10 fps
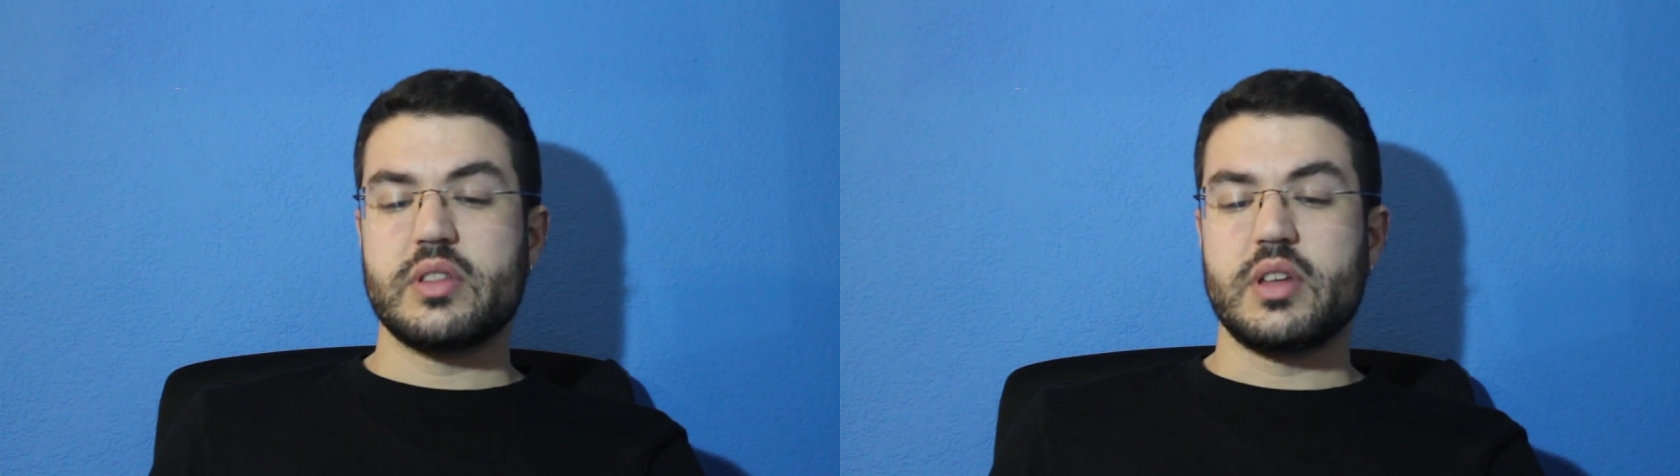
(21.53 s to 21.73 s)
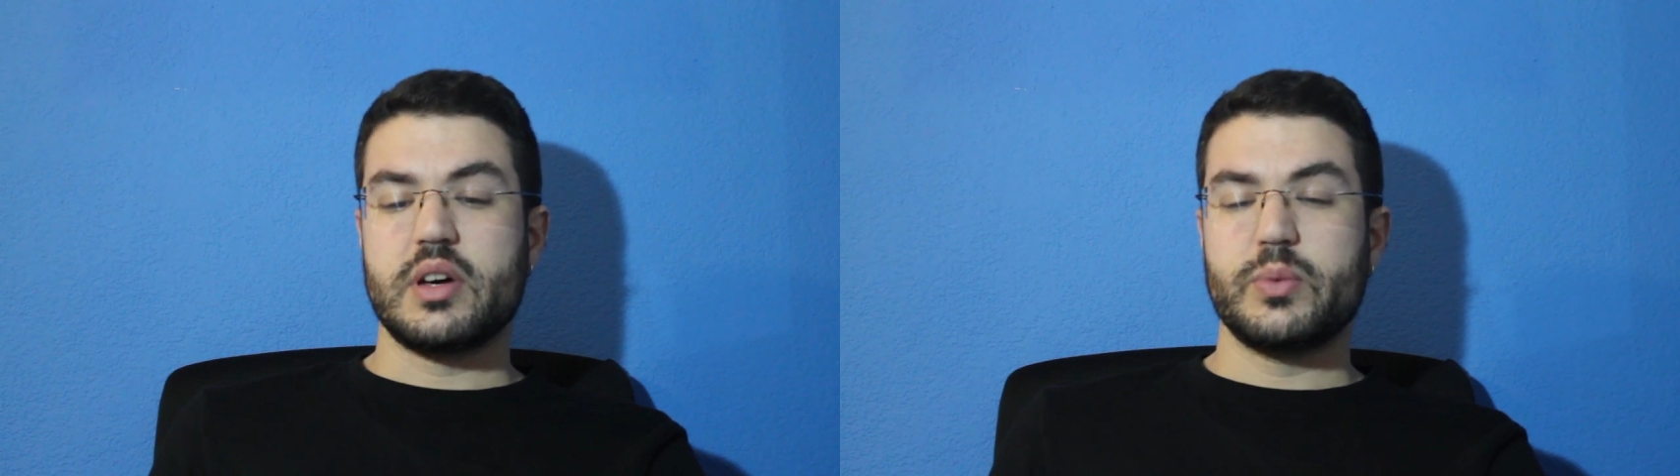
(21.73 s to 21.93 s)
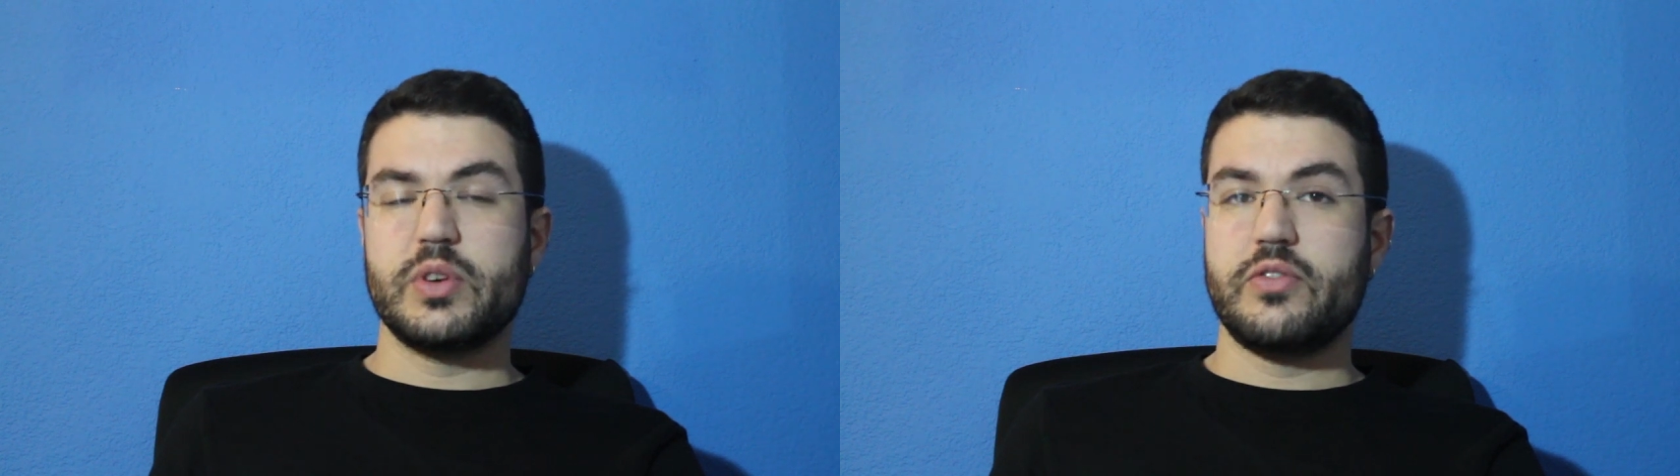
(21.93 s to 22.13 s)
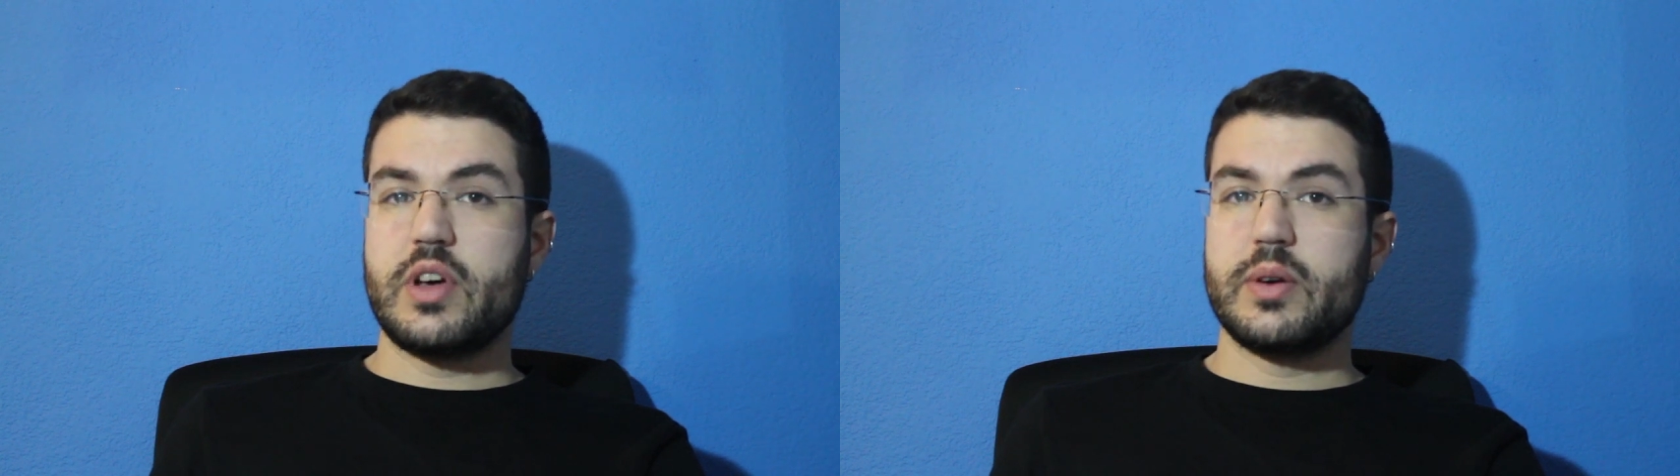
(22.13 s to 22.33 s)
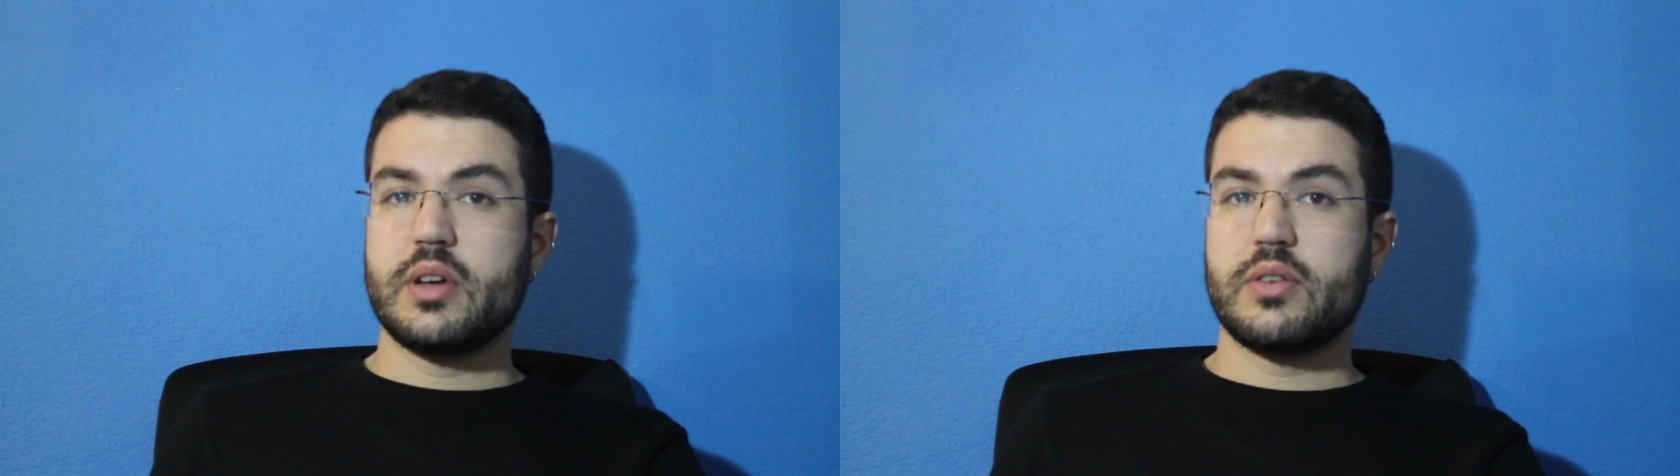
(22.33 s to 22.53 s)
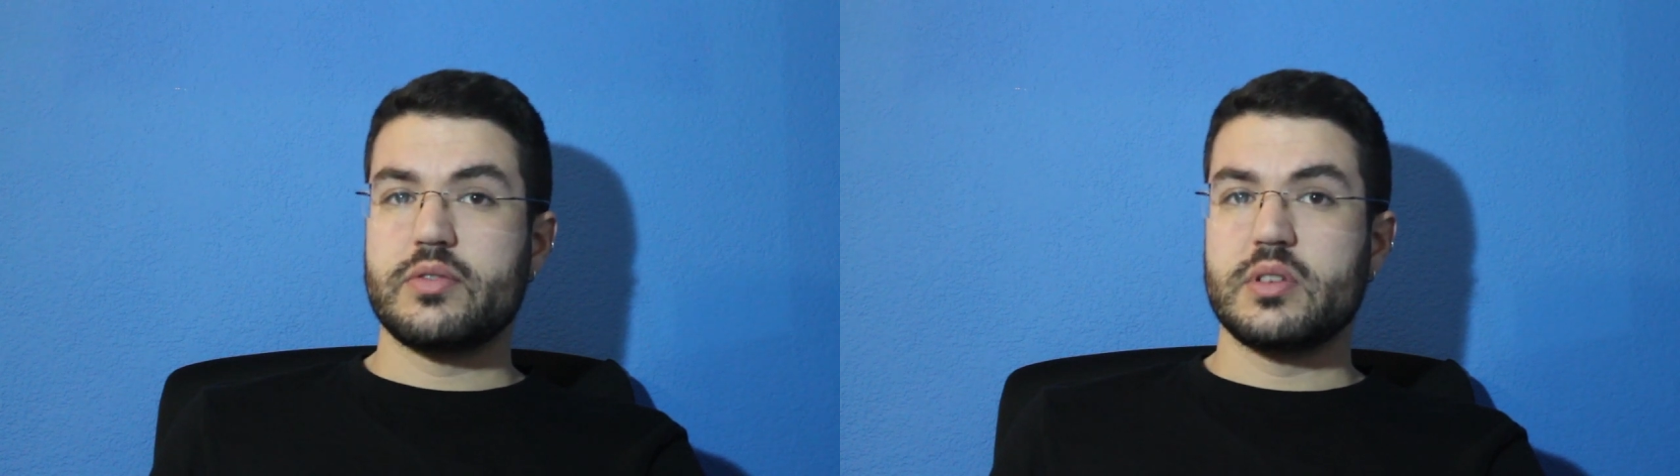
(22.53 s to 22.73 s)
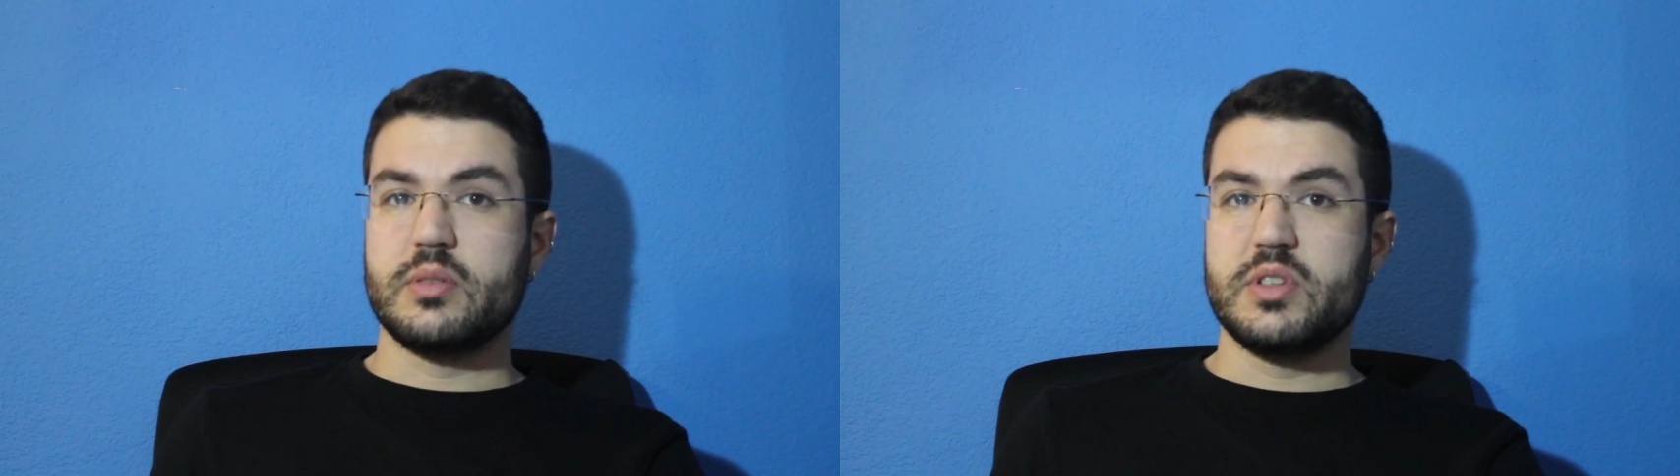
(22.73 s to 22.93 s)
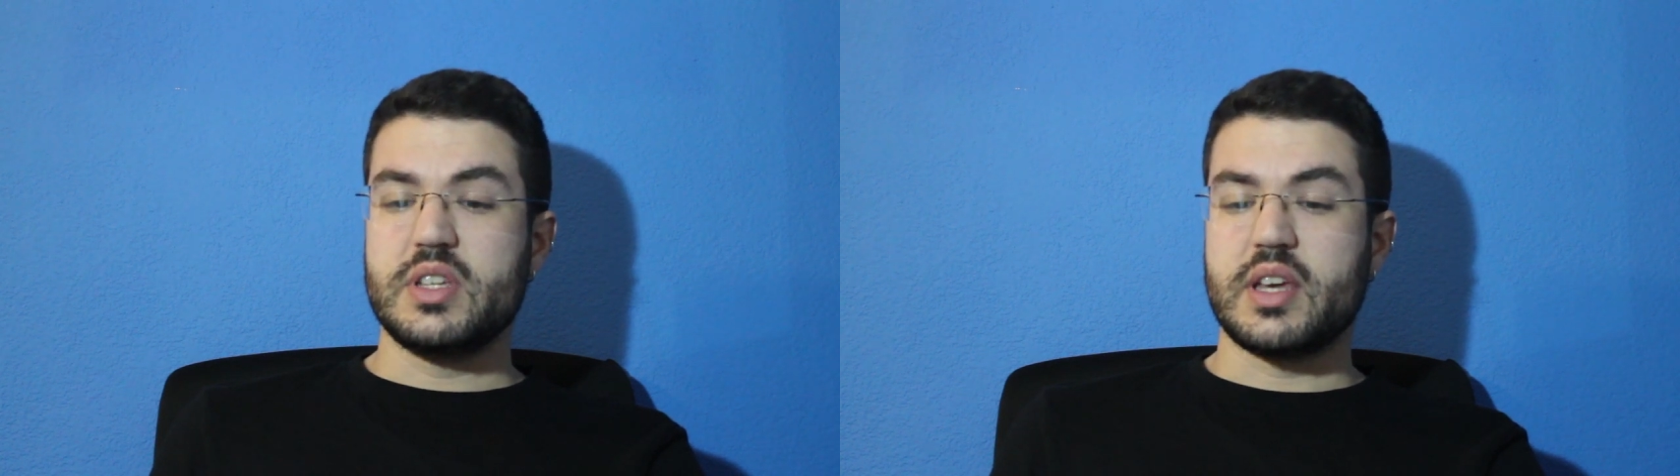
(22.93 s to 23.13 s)
that we very often
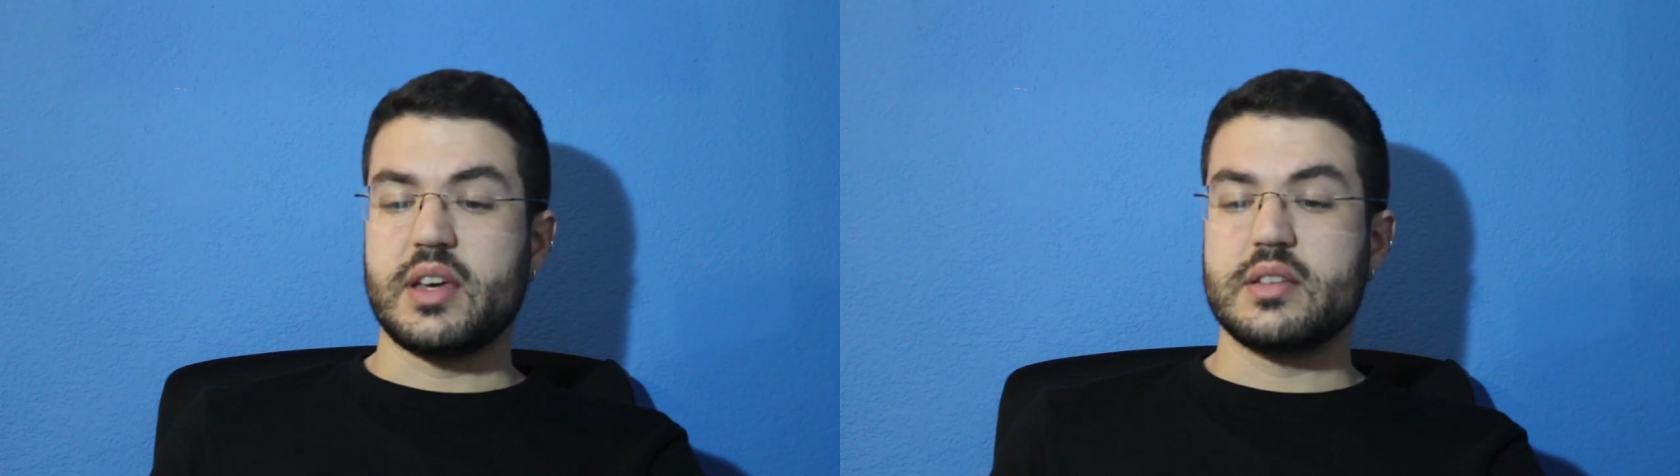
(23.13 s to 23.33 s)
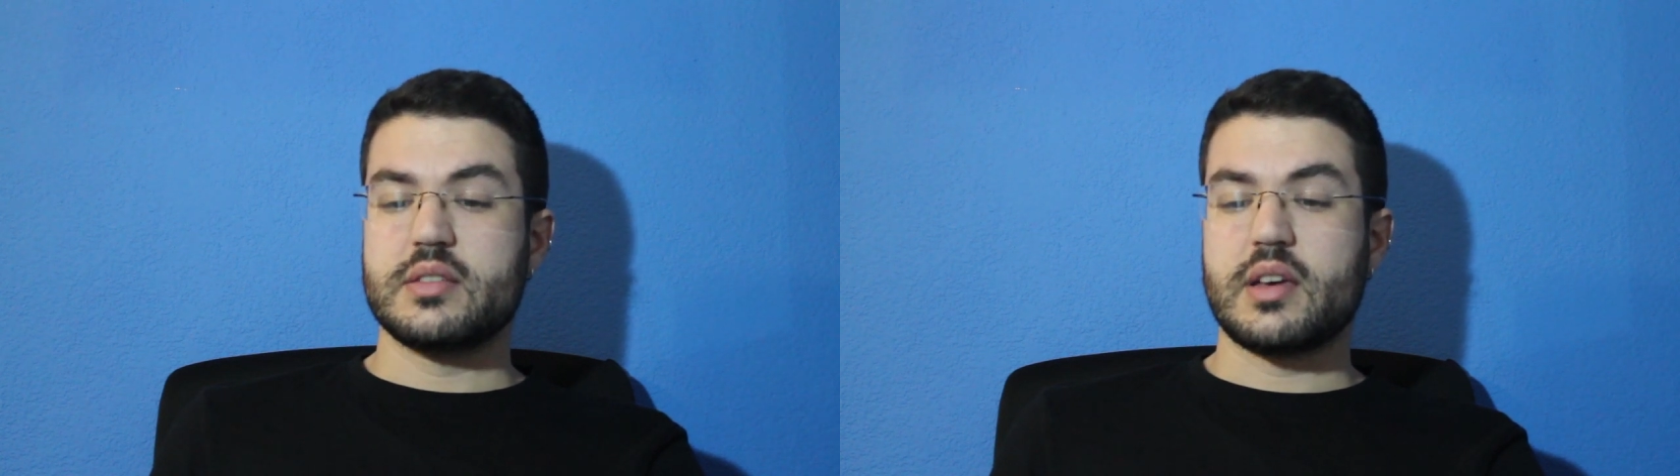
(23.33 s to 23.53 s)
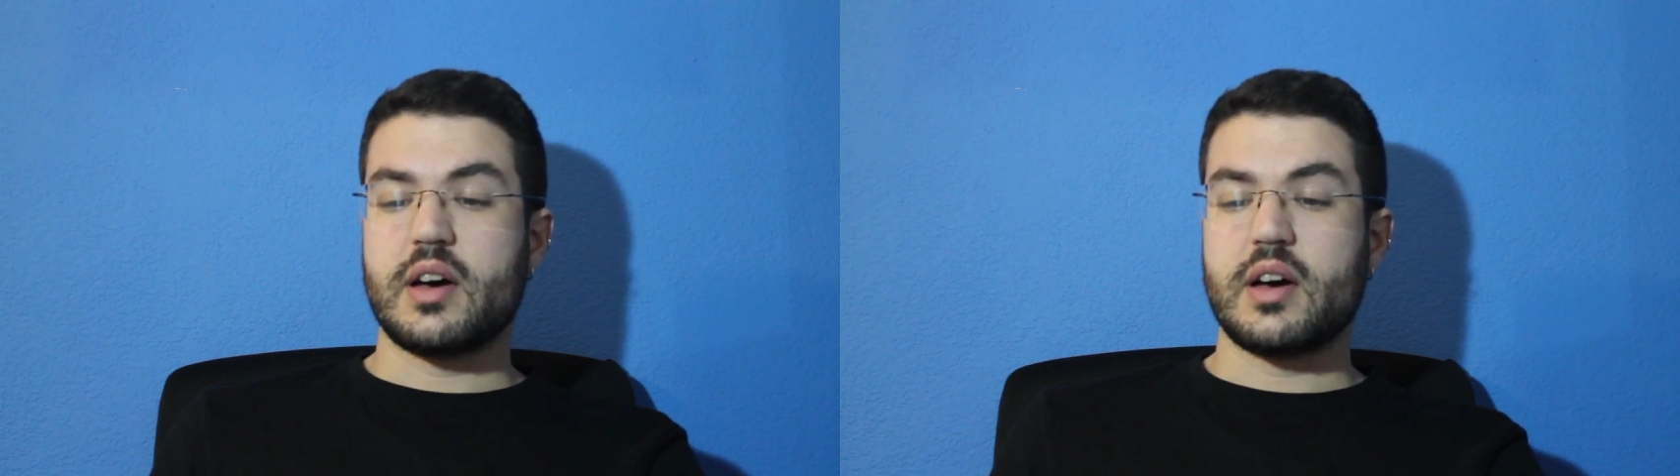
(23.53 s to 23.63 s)
communicate